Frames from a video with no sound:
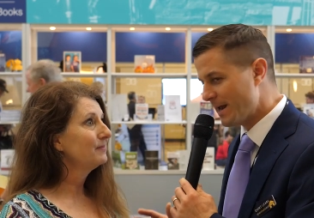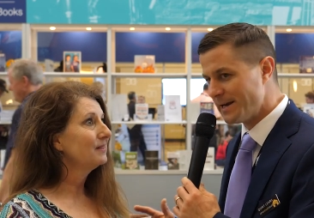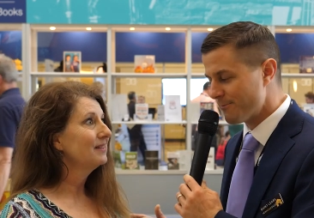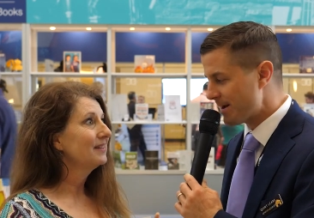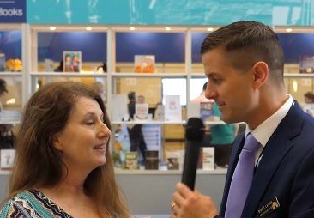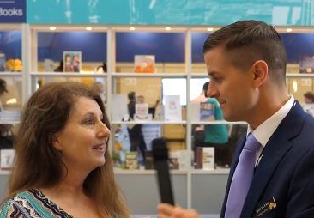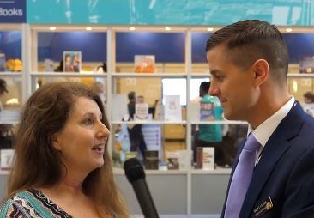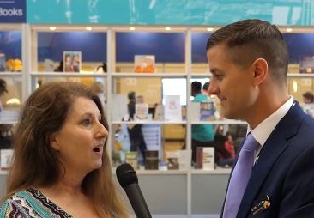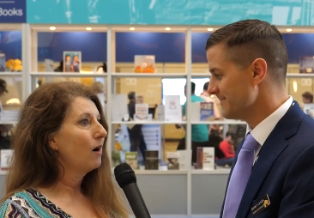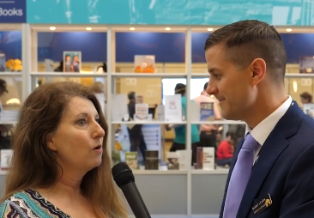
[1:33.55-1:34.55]
Speaker 1: Lightning round.
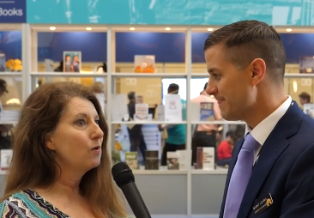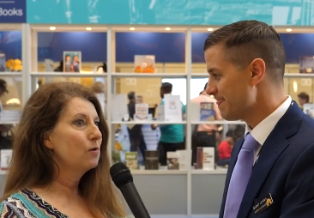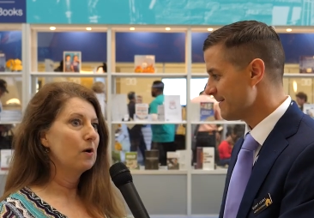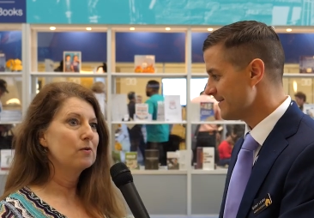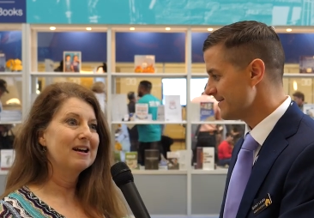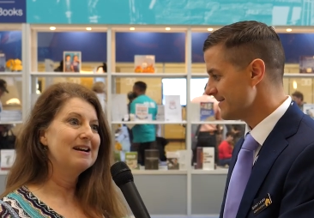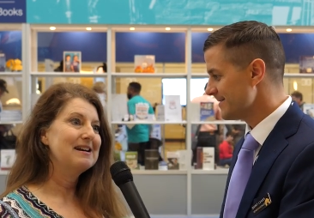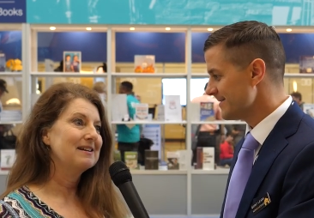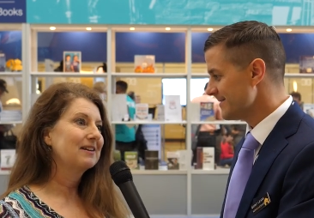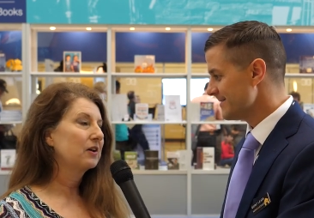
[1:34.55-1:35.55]
Oh,
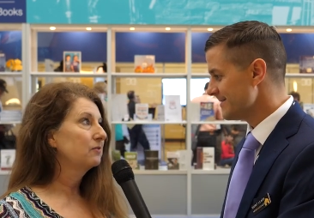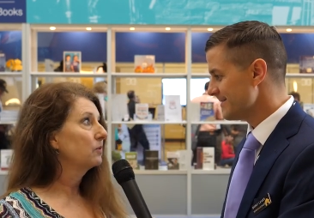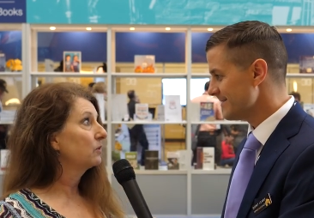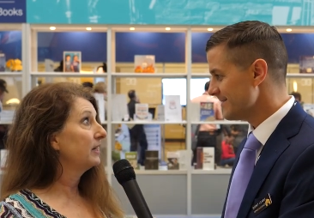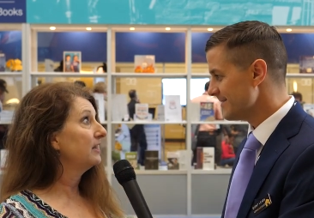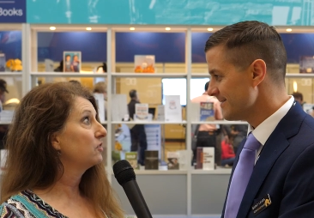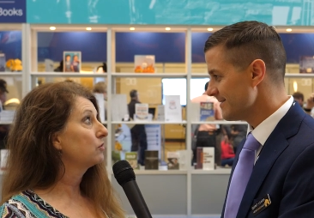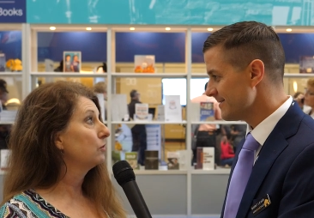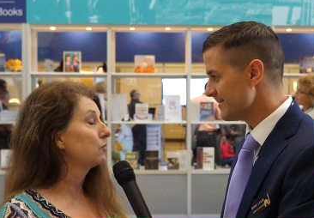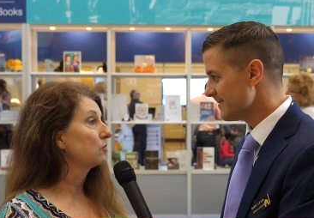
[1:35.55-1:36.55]
okay. Cleaning
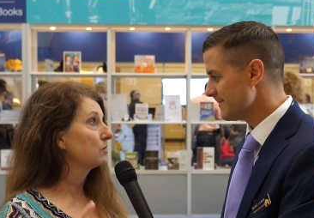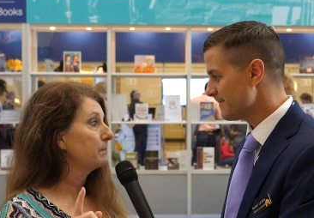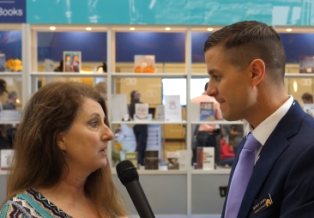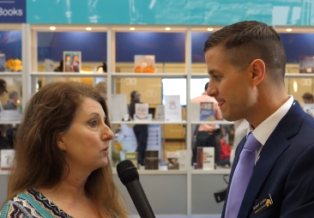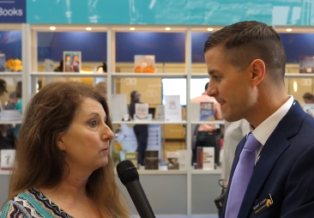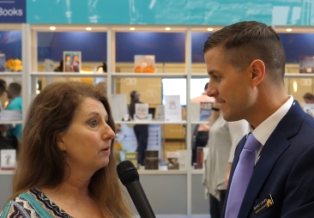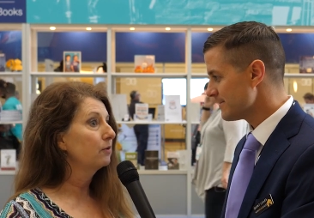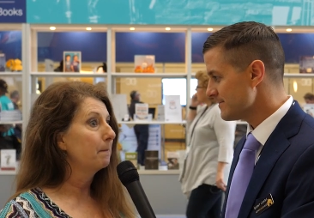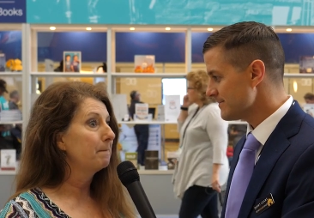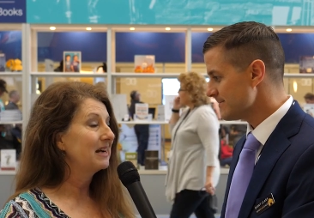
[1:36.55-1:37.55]
solutions. Make your own
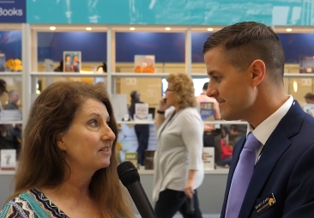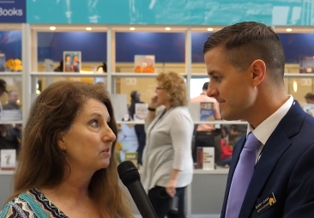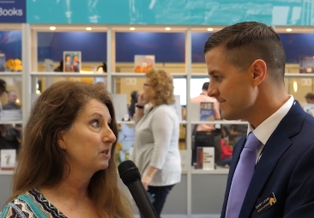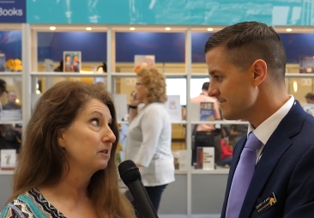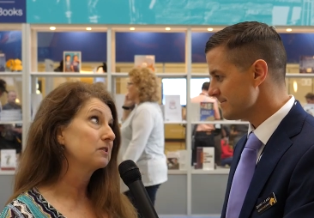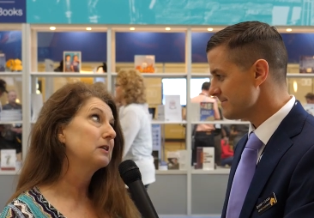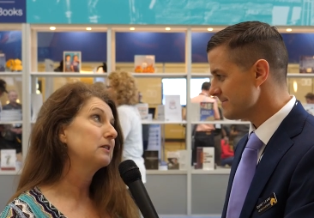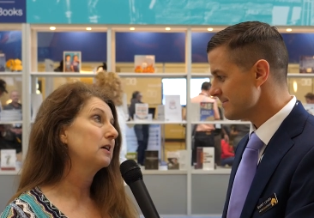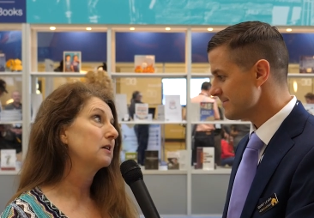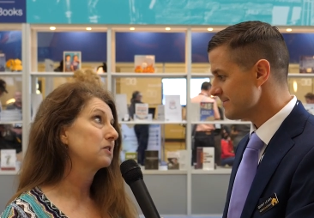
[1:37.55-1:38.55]
or buy something that's
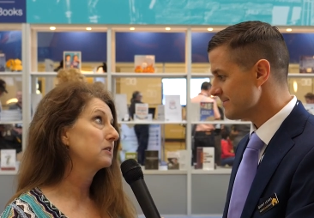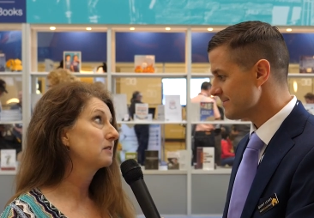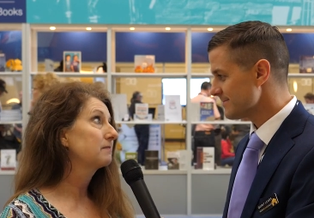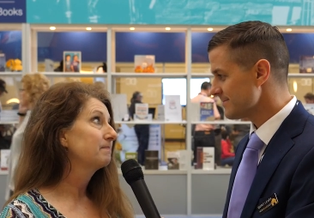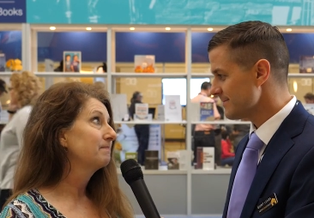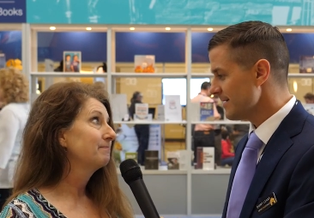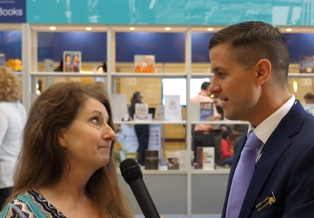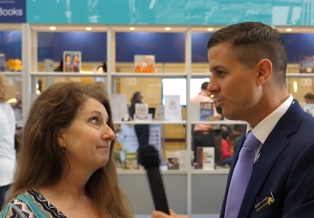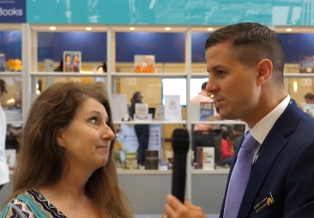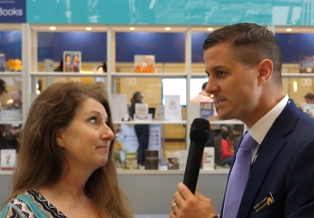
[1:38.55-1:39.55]
non-toxic.
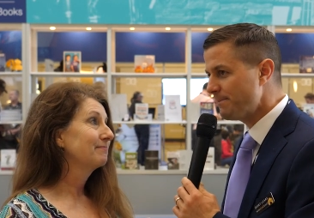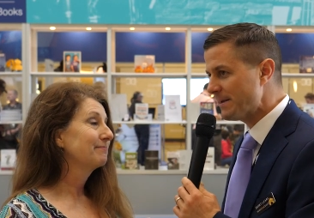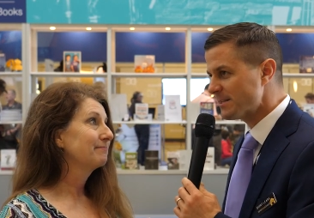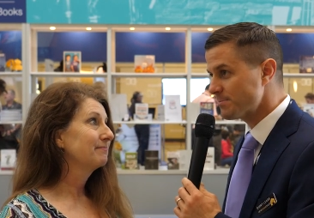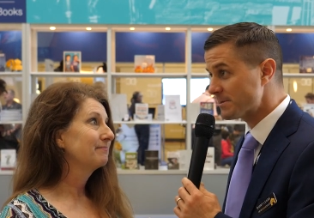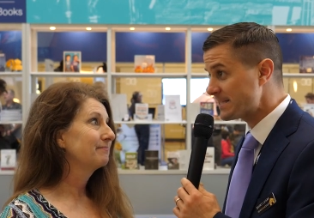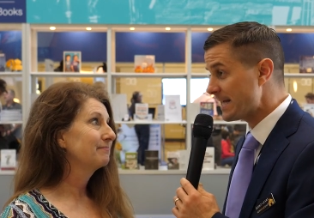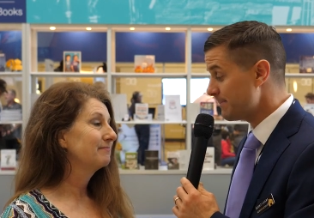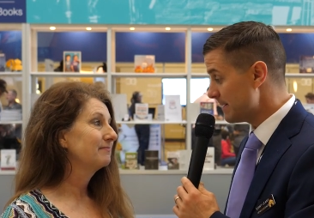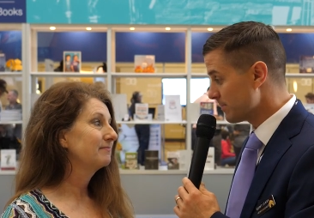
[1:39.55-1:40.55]
Speaker 2: What's the biggest
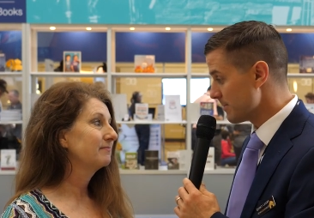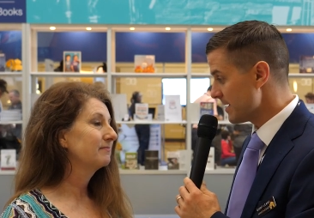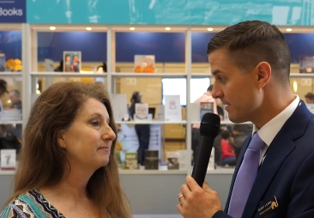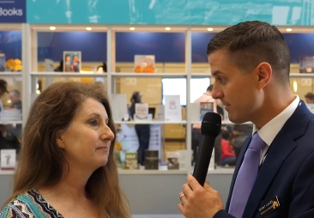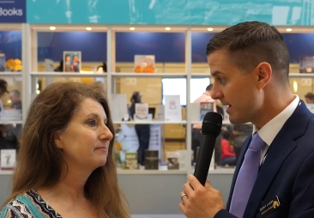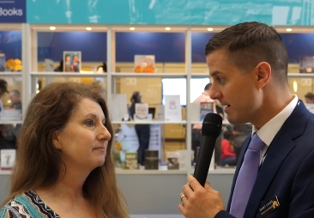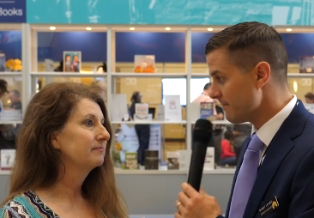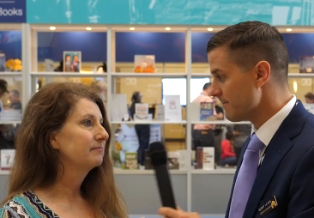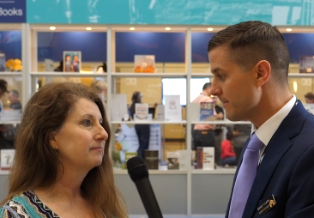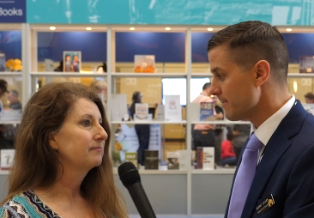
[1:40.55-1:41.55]
mistake people are making right now?
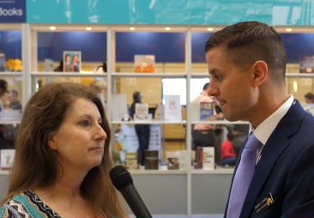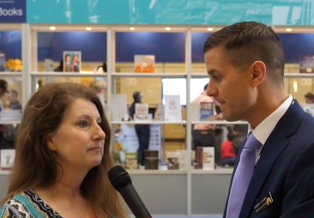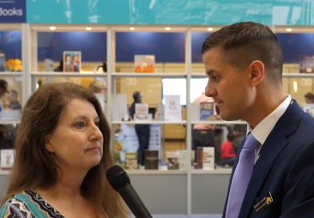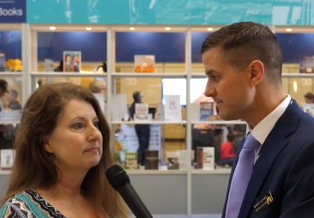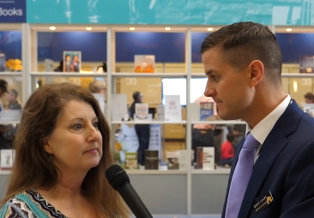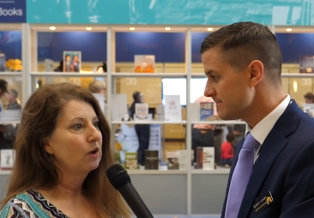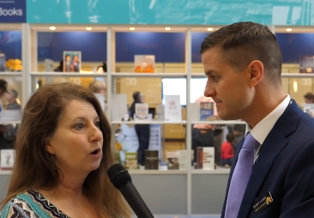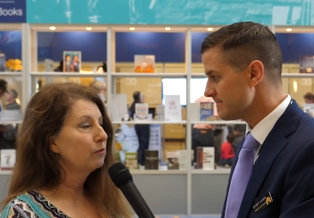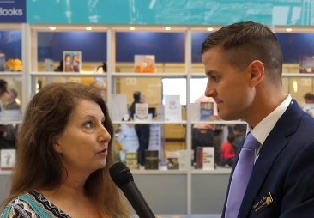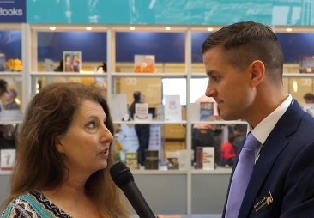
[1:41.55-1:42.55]

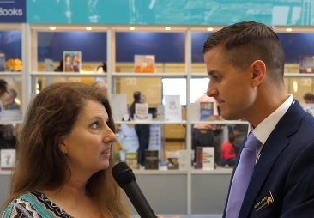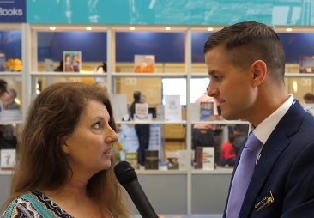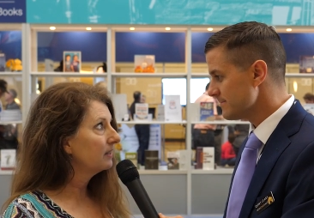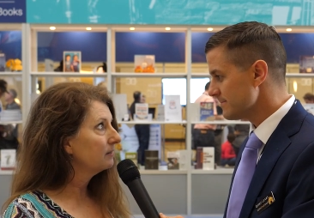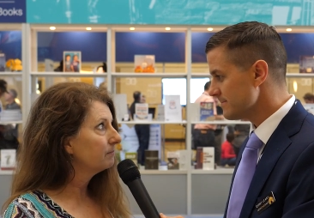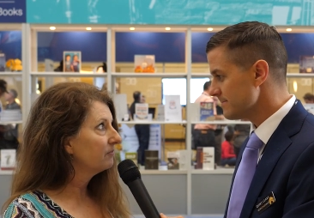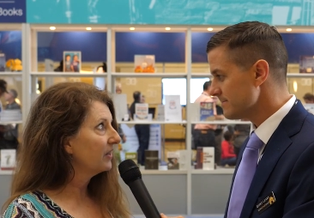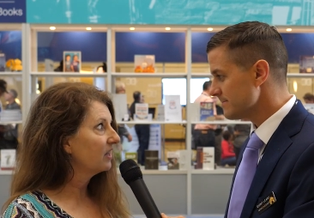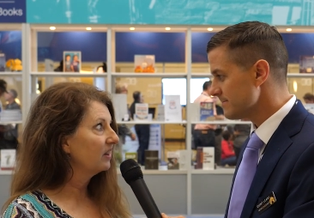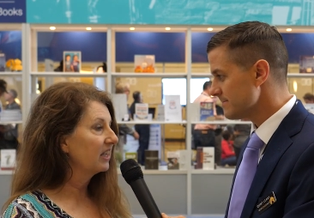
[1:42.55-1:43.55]
Speaker 1: Overthinking it,
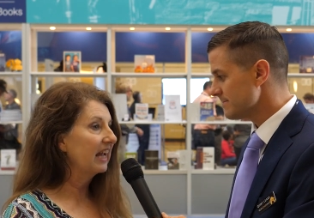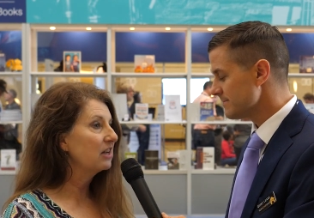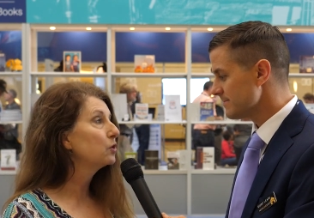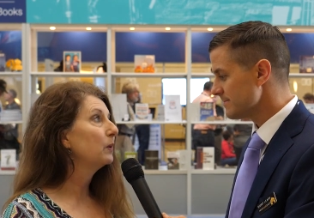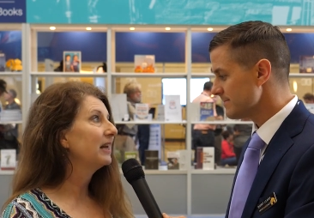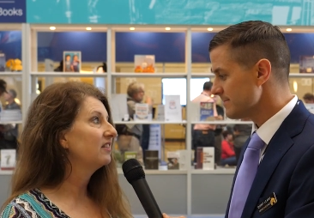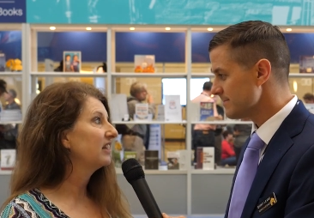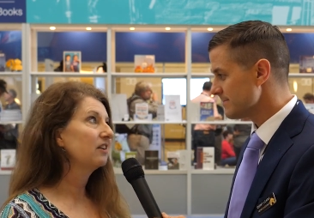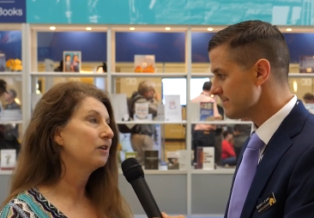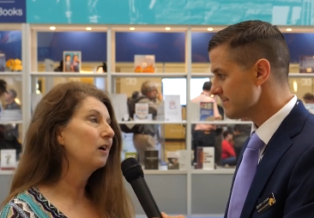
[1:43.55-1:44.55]
thinking they can't do
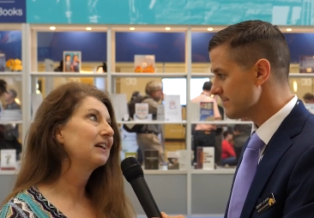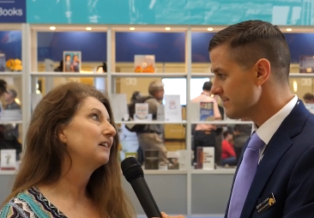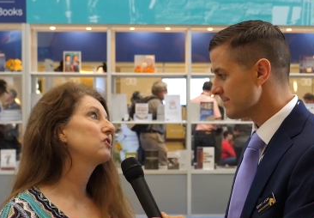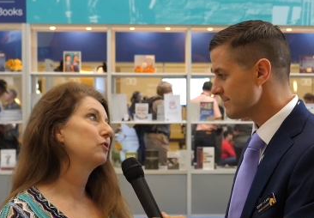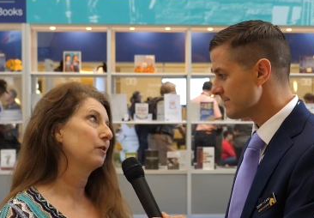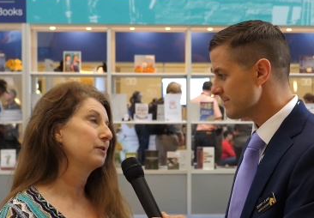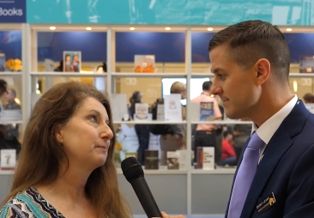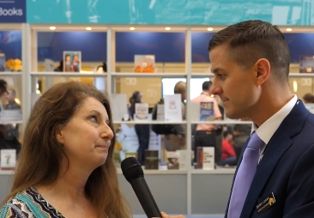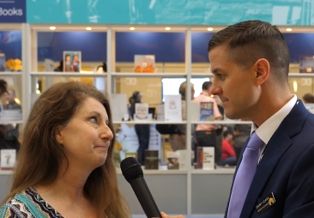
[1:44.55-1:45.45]
anything and not getting started.